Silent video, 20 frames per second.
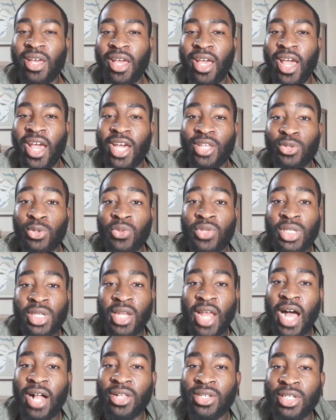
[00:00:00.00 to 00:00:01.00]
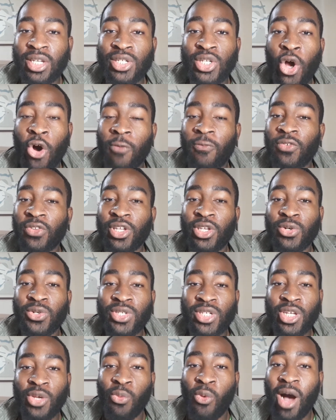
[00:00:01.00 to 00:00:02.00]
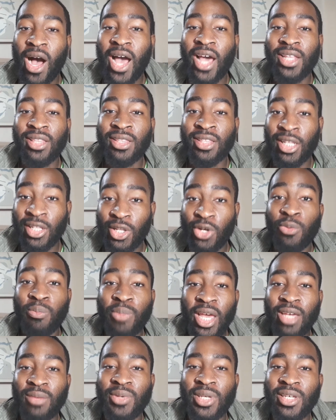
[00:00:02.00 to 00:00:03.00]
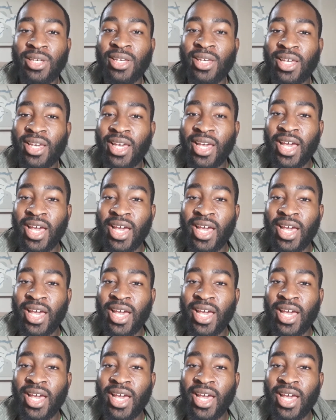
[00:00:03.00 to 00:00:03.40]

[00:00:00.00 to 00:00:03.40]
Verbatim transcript: And through this analysis, hopefully you'll see why the Lil Baby